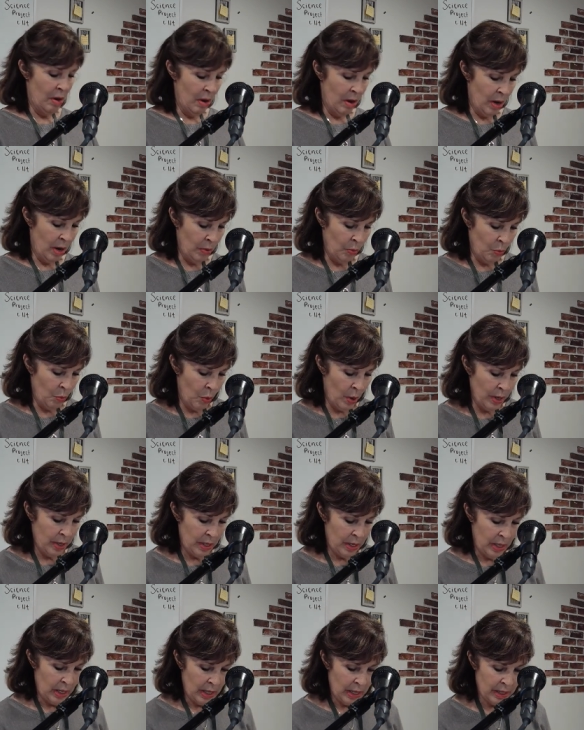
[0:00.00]
on what
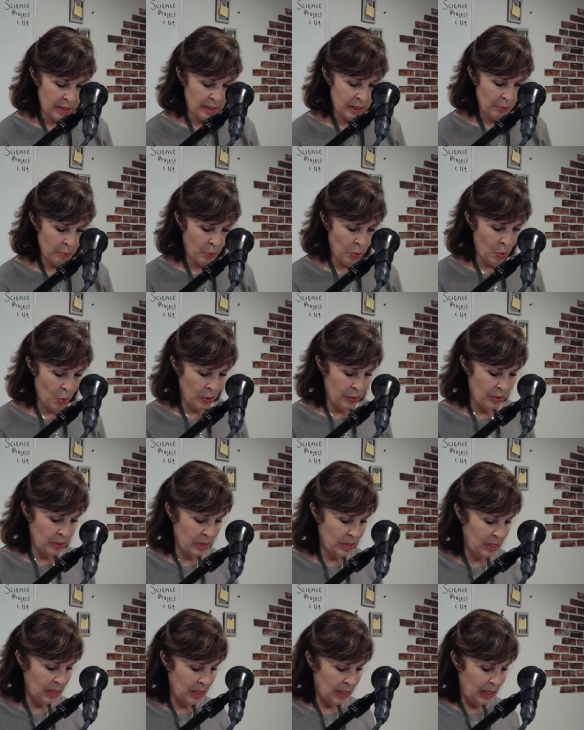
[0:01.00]
is
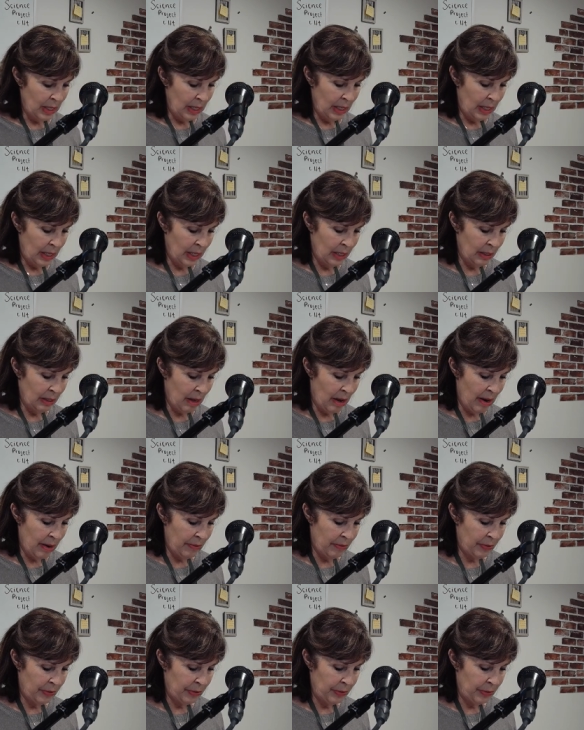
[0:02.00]
important in life.